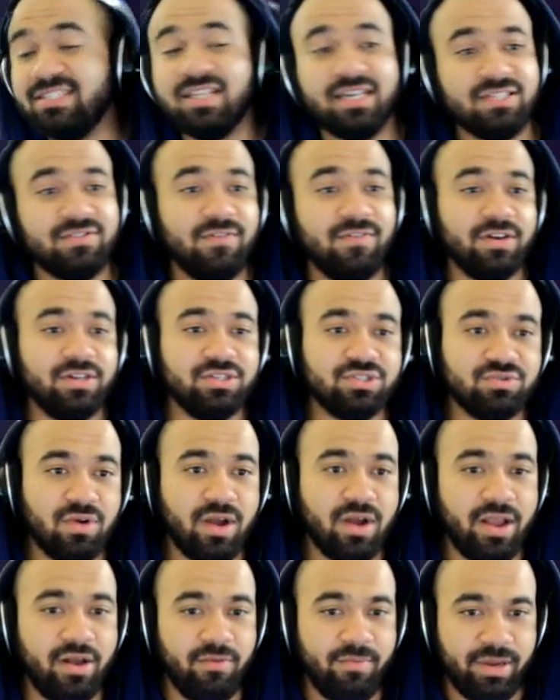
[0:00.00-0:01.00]
this next fucking
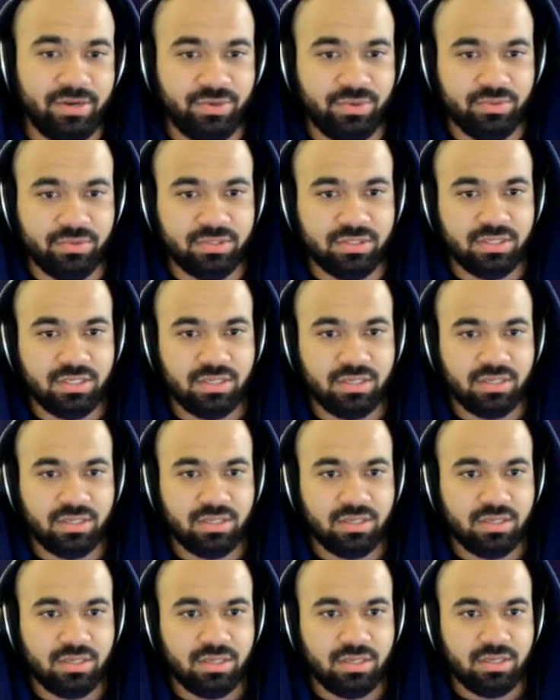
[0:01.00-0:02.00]
trial, my dudes.
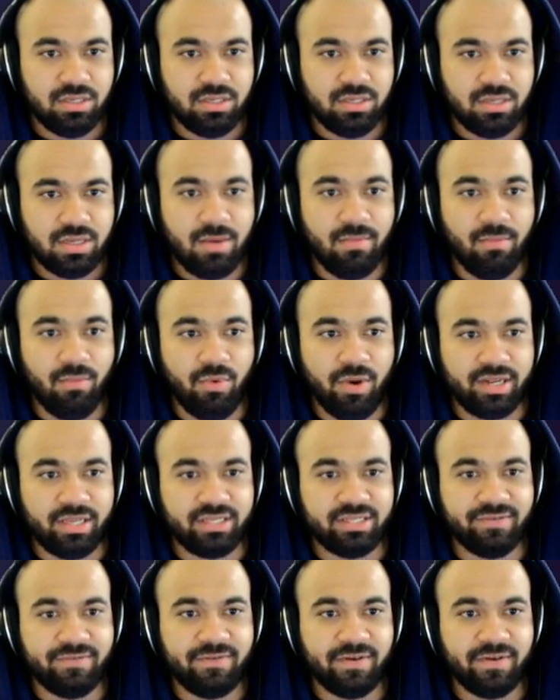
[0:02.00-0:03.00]
I'm
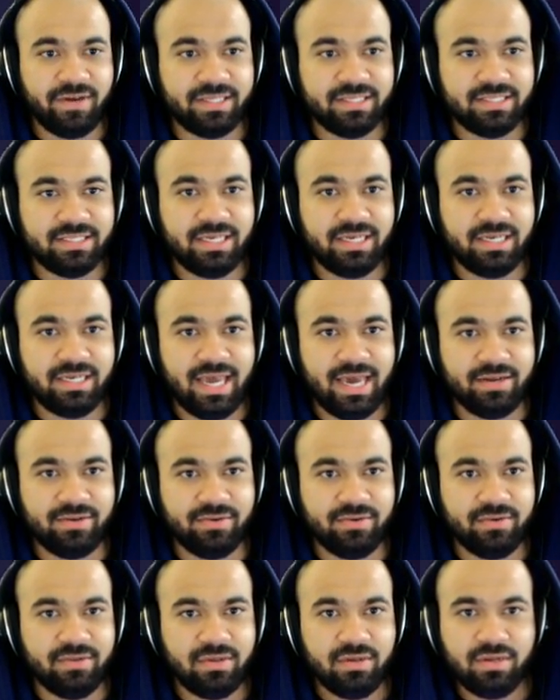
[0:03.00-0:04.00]
ready to fucking
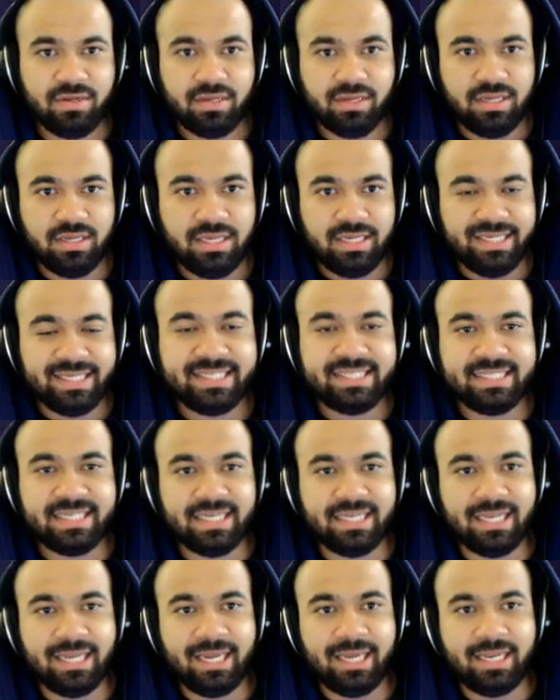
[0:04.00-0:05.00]
skedaddle.
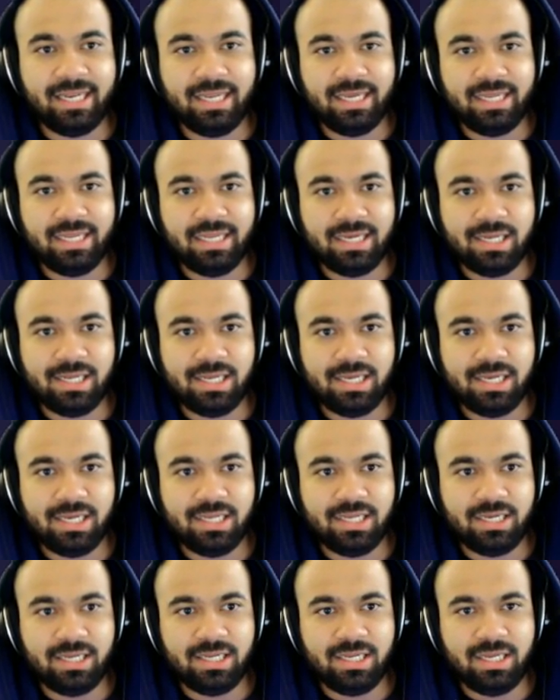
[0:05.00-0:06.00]
Skiddiggy diggy diggy diggy
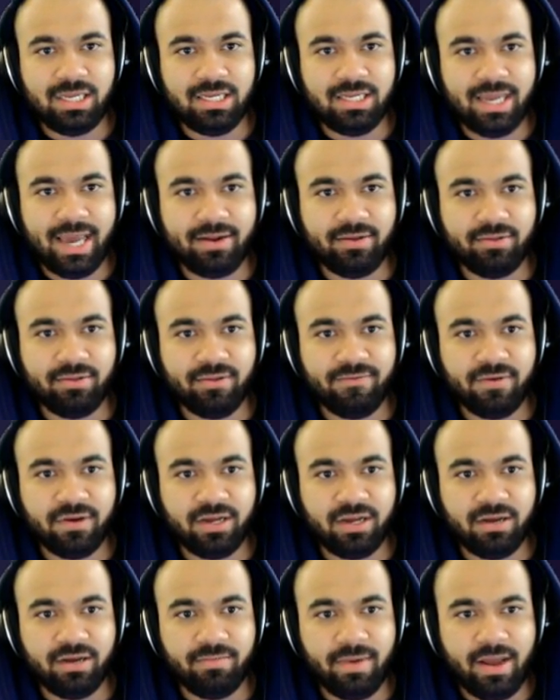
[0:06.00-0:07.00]
diggy diggy daddle the
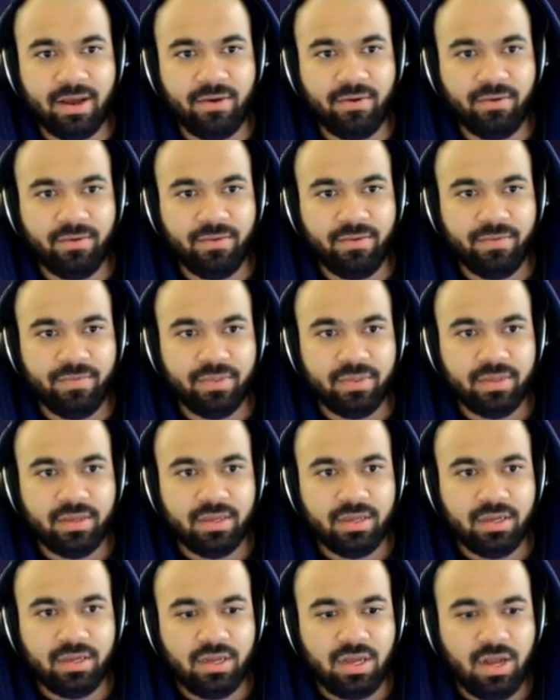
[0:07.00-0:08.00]
fuck up out.
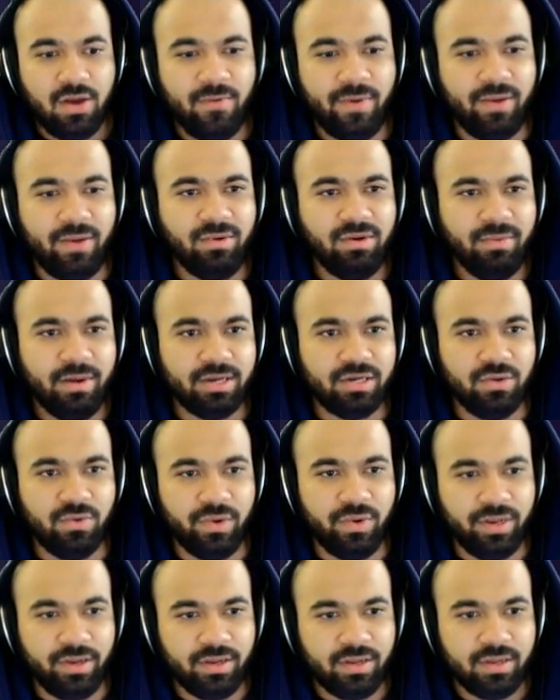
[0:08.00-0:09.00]
Oh, wait, what am I
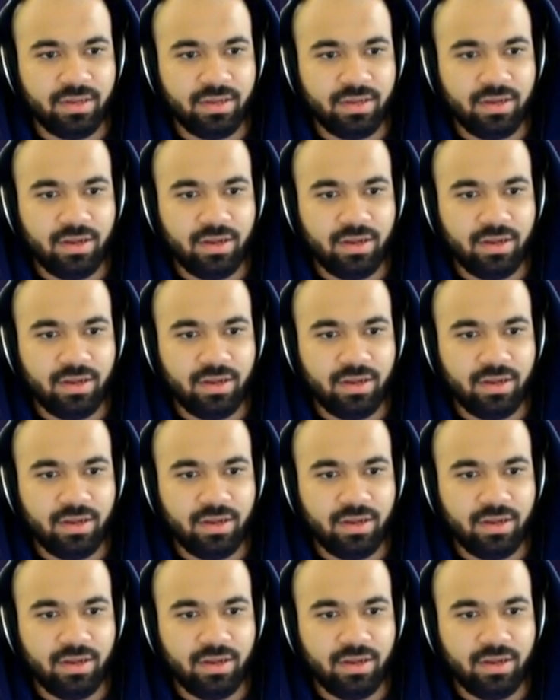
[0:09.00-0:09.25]
doing?